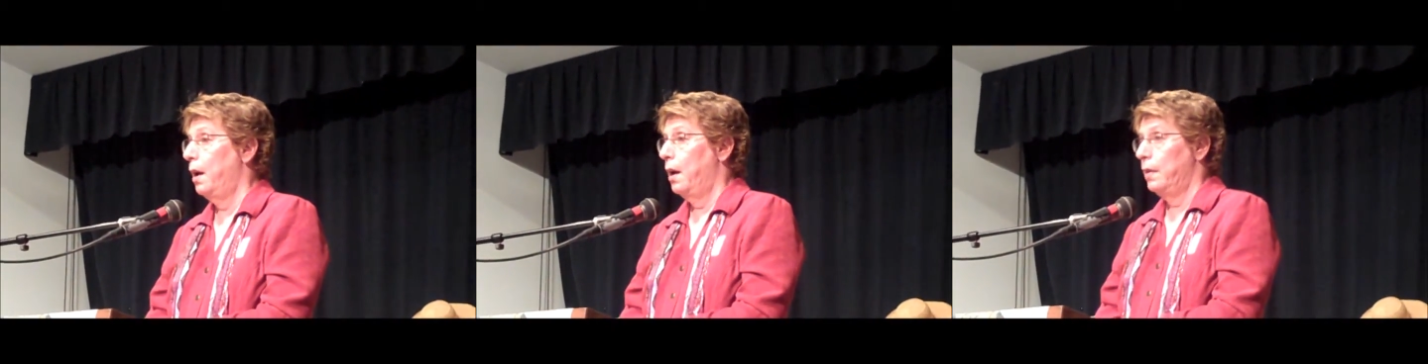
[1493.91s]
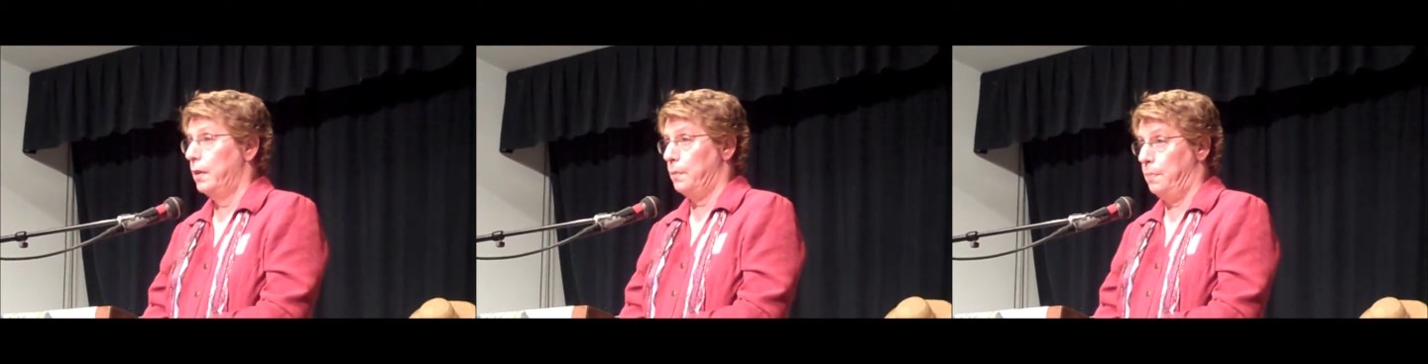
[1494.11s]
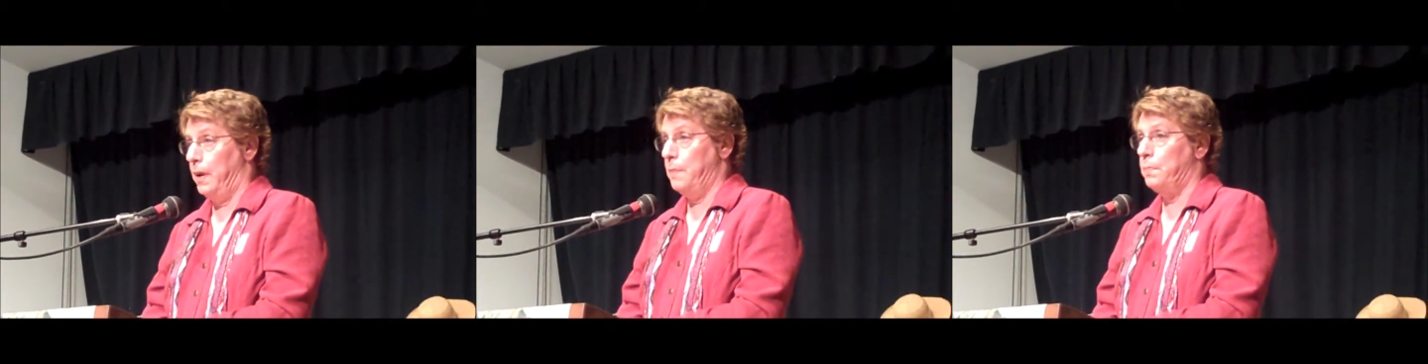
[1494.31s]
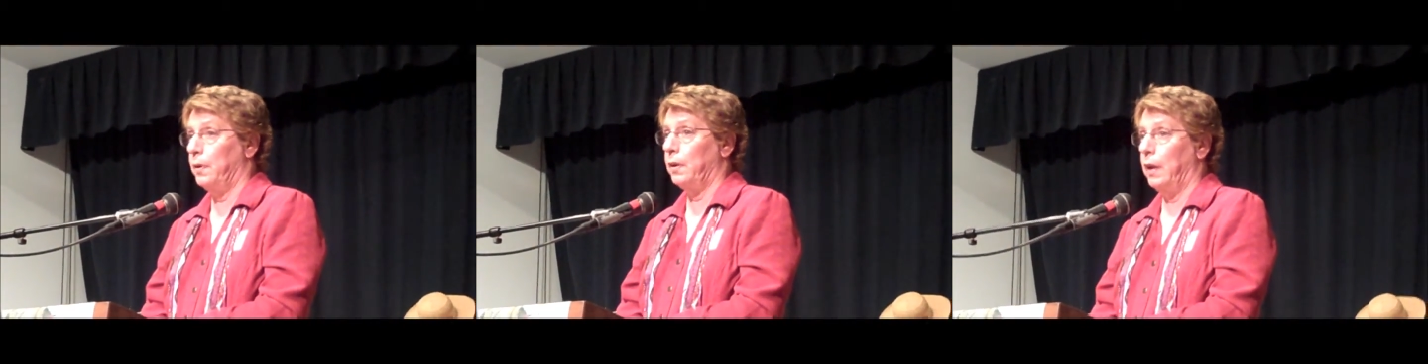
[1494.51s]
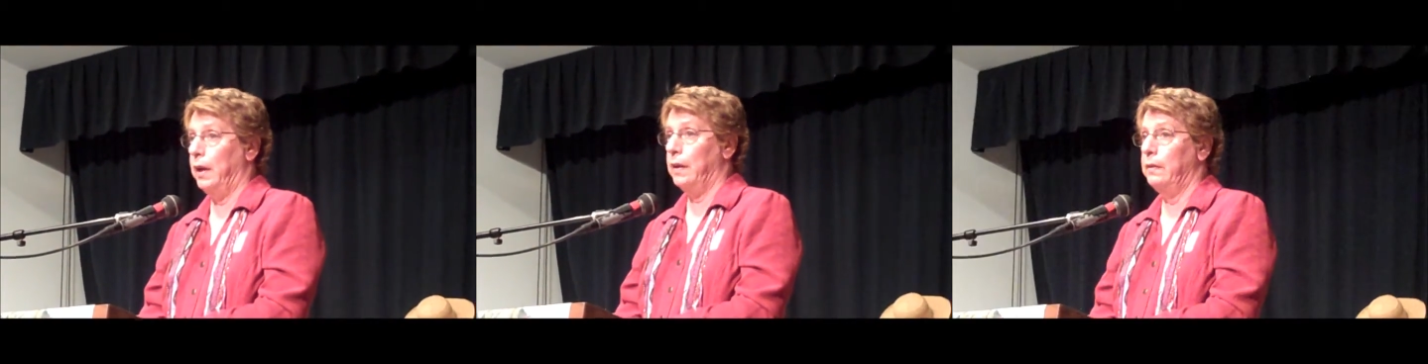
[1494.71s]
the people
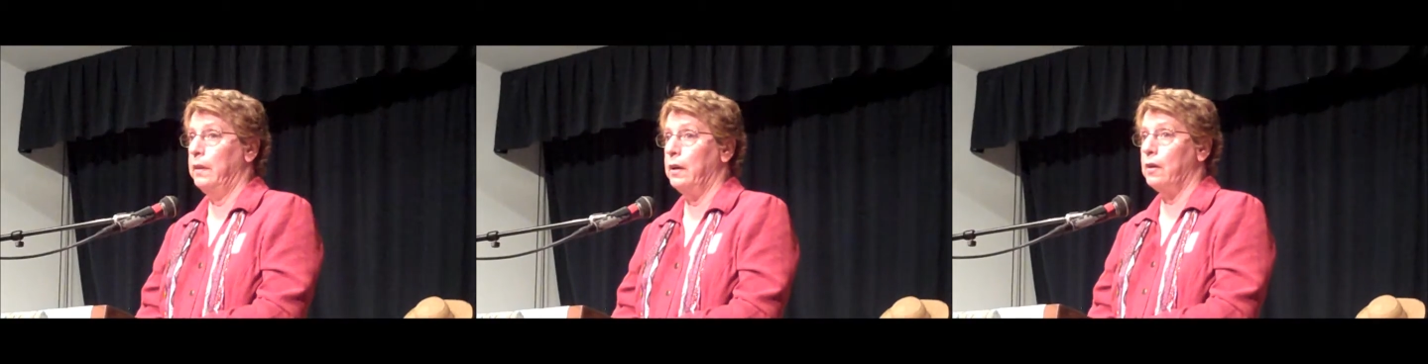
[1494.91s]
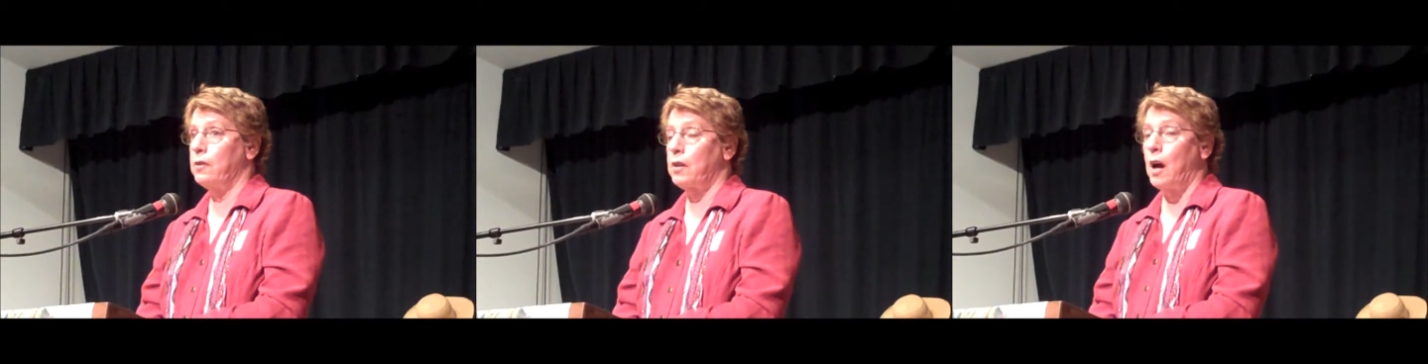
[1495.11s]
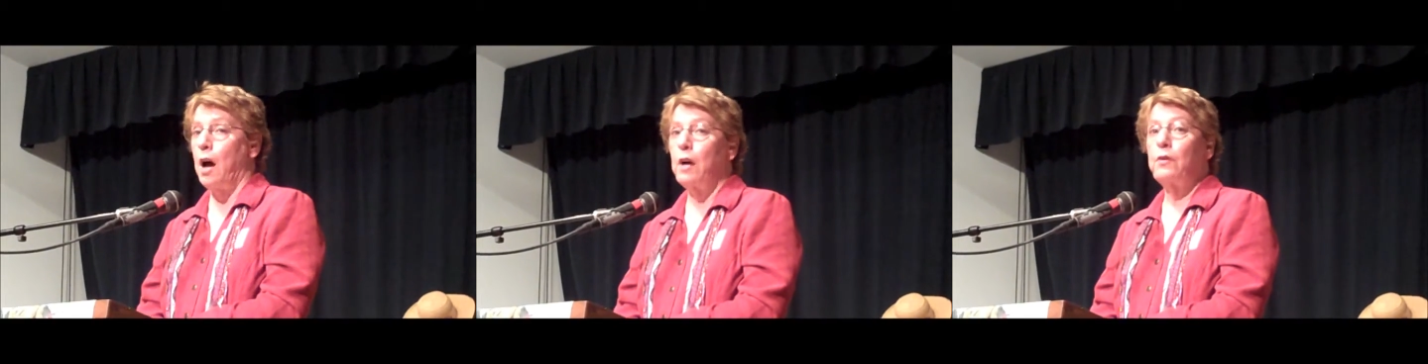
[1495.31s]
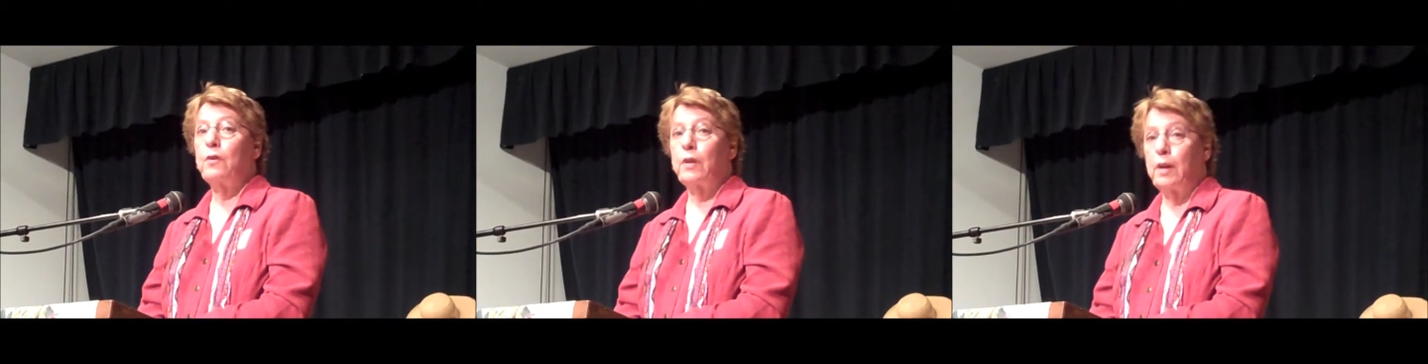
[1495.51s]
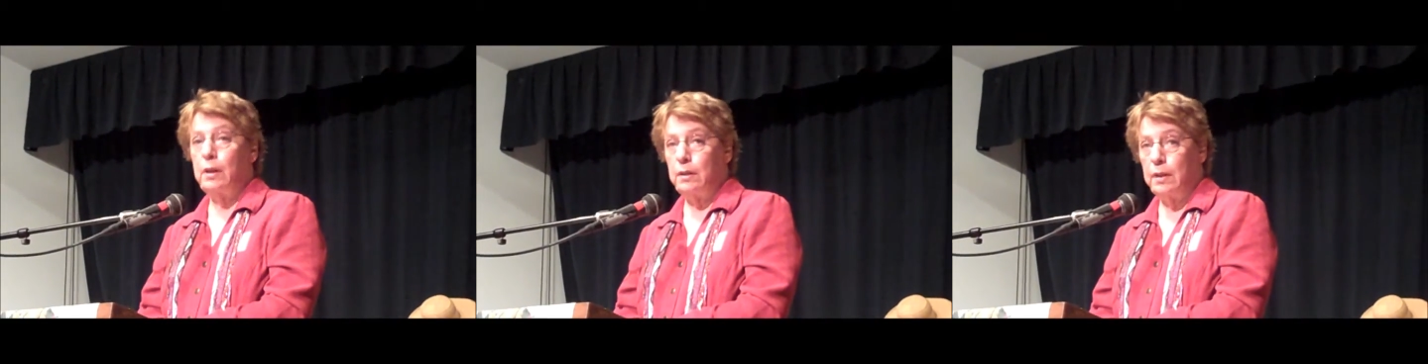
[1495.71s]
in their
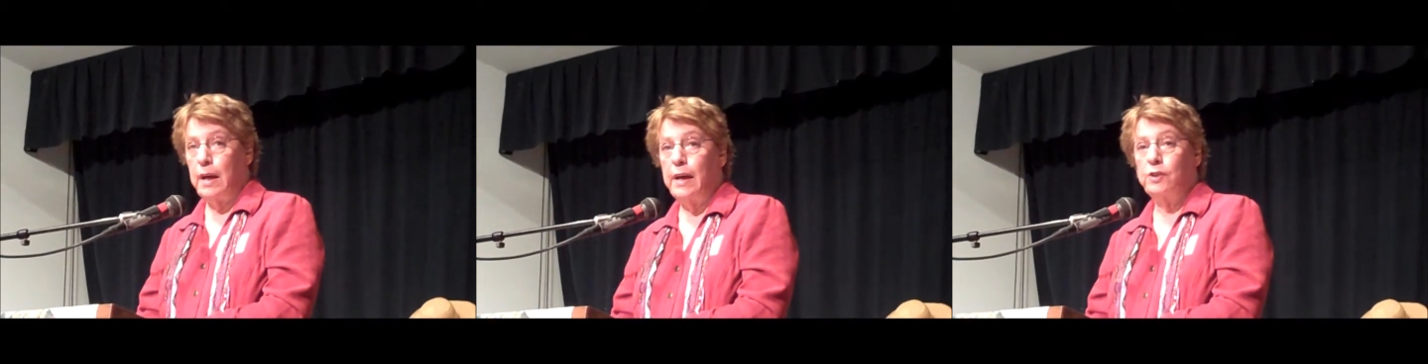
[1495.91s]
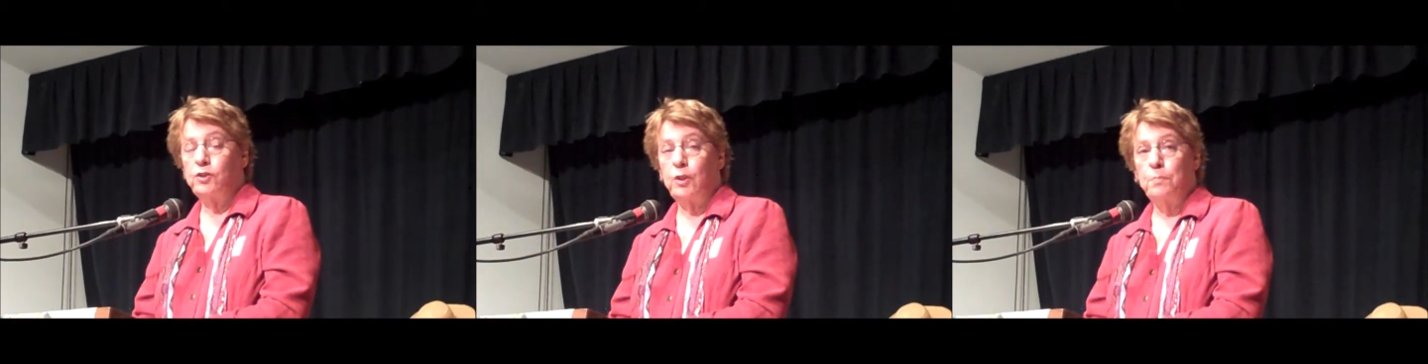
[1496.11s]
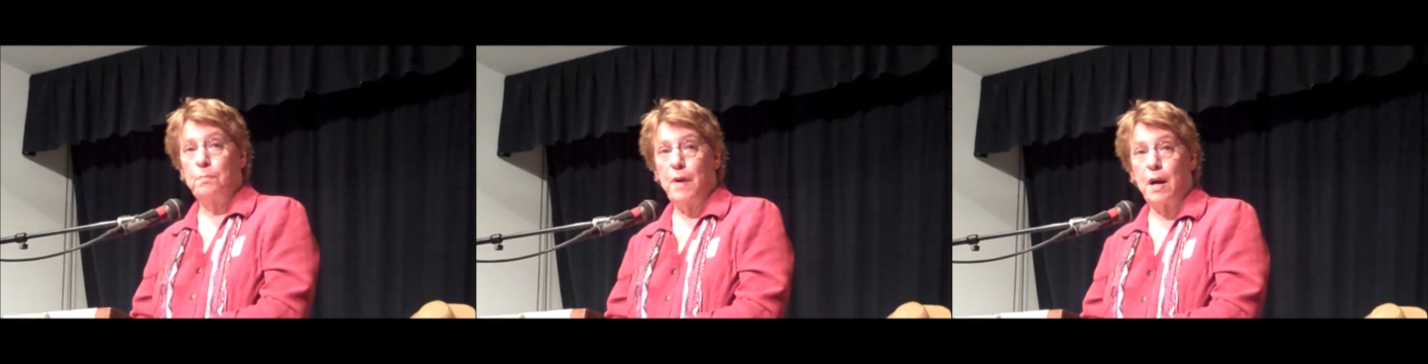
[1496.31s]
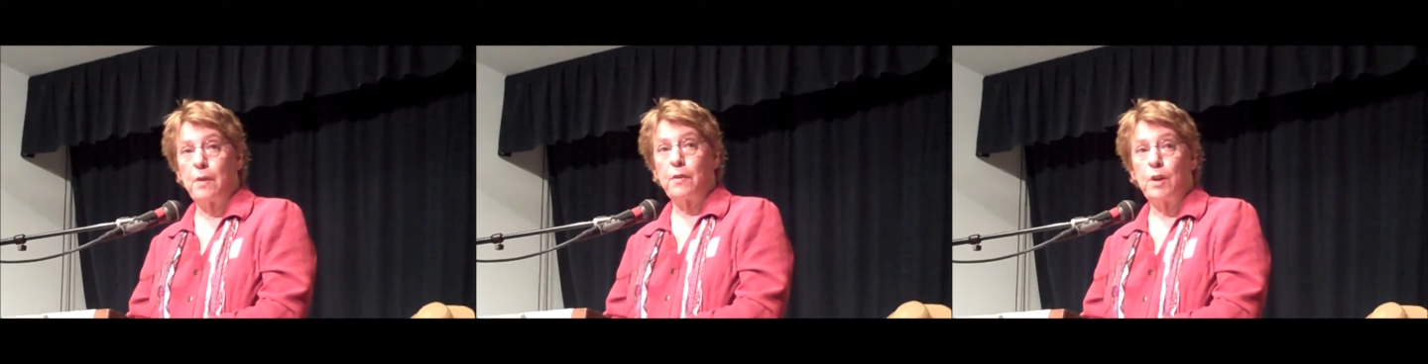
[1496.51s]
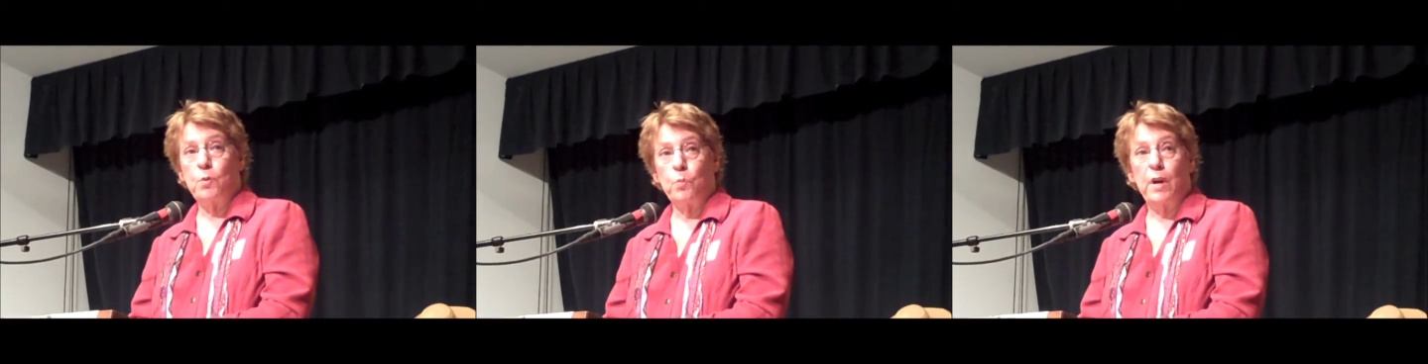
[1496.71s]
congregation better
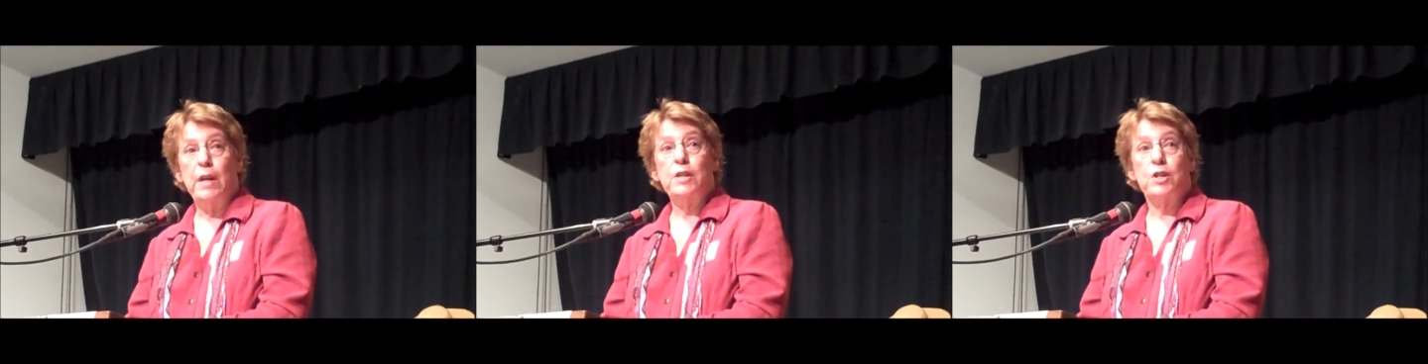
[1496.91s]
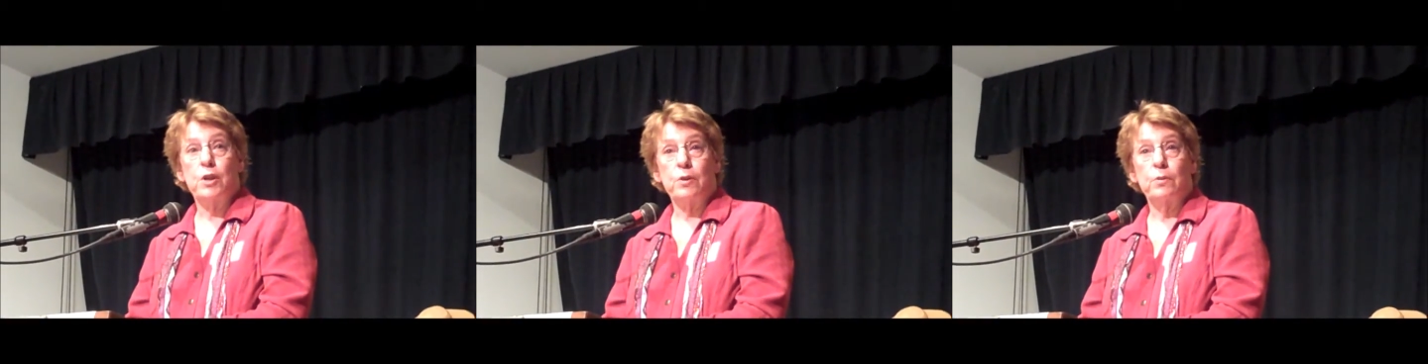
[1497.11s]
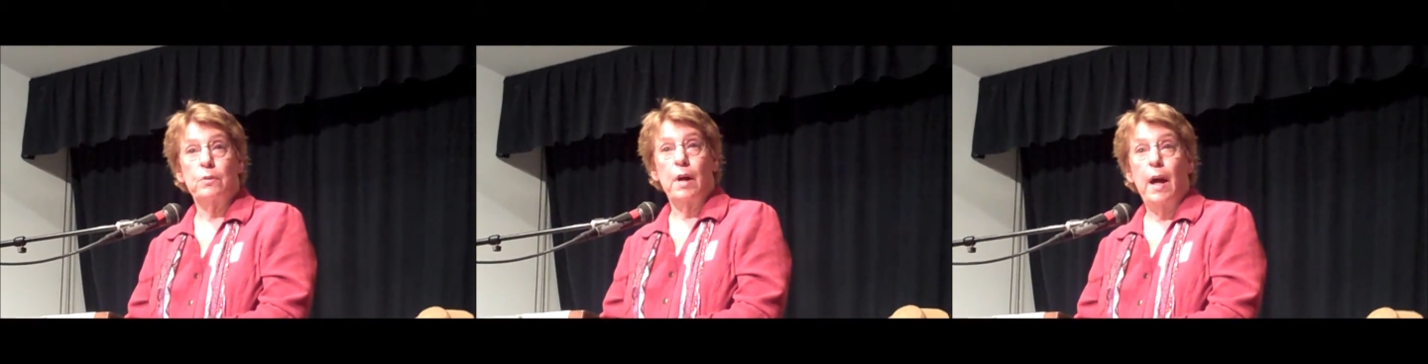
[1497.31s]
than we do,